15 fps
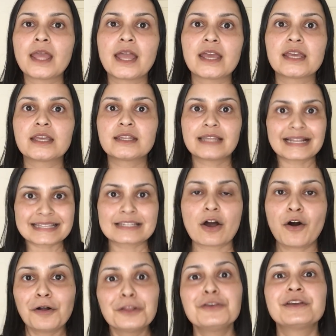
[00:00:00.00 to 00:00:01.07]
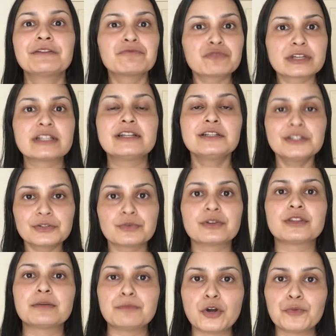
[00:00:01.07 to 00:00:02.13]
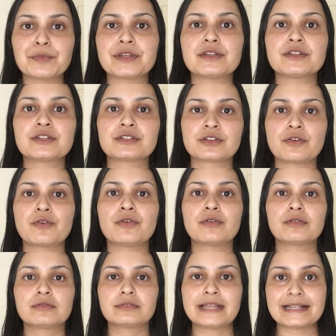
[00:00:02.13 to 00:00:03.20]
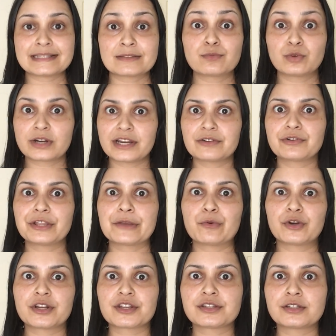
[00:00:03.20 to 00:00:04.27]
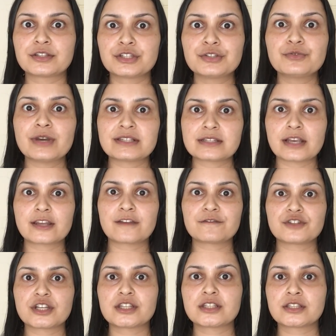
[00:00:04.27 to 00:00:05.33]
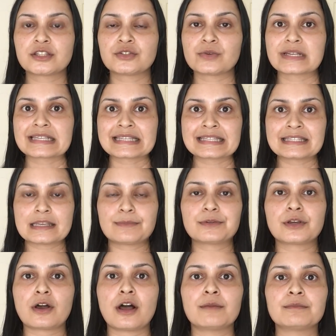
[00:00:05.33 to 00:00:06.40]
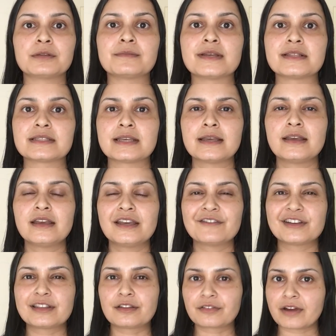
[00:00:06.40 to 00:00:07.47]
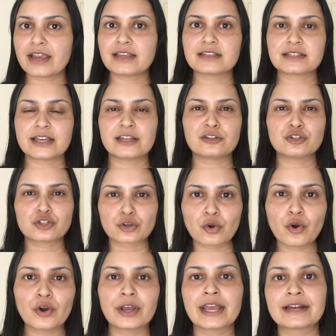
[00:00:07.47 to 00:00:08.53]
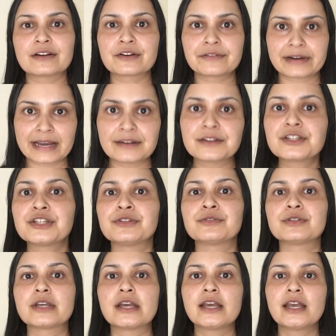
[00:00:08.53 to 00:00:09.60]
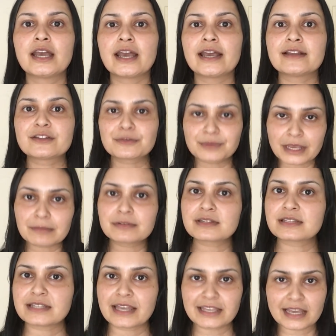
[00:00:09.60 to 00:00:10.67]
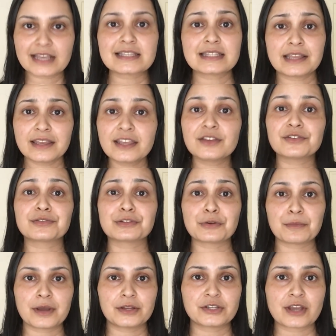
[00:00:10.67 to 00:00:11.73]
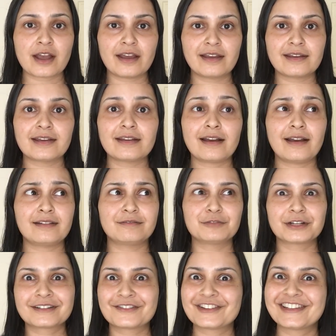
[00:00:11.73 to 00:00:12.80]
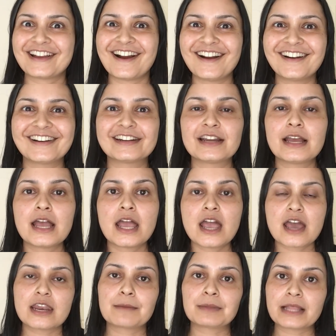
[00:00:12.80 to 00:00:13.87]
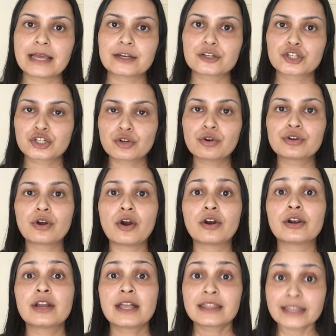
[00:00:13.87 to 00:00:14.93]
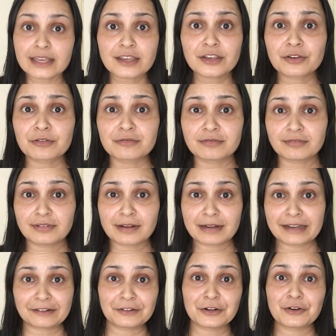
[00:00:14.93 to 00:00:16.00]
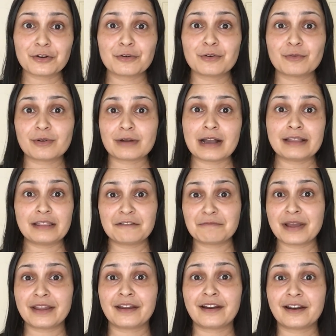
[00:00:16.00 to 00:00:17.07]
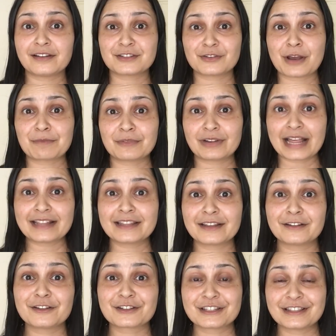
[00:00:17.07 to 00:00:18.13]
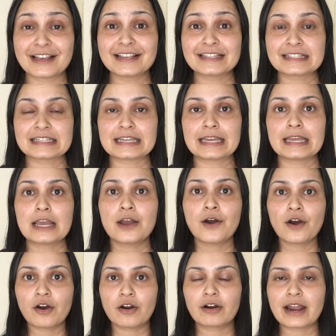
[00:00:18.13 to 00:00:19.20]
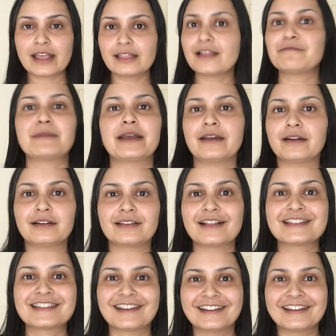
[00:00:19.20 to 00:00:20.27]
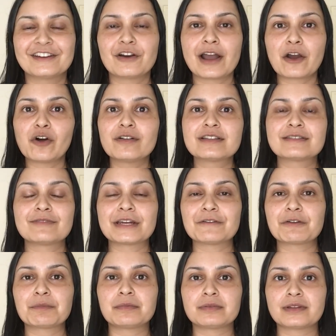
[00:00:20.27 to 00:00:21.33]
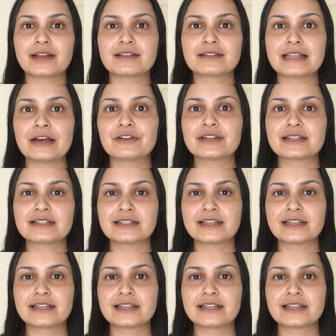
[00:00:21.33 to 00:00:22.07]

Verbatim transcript: And that's all you can really do in the moment. So that's what I really want us to do as INFJs is to accept compliments with grace and joy and gratitude and to be able to say yes thank you so much i i worked really hard and i'm glad it showed or thank you i don't know i love my hair so i'm glad that it looks nice today or i love my hair that's it you know i always whenever people nowadays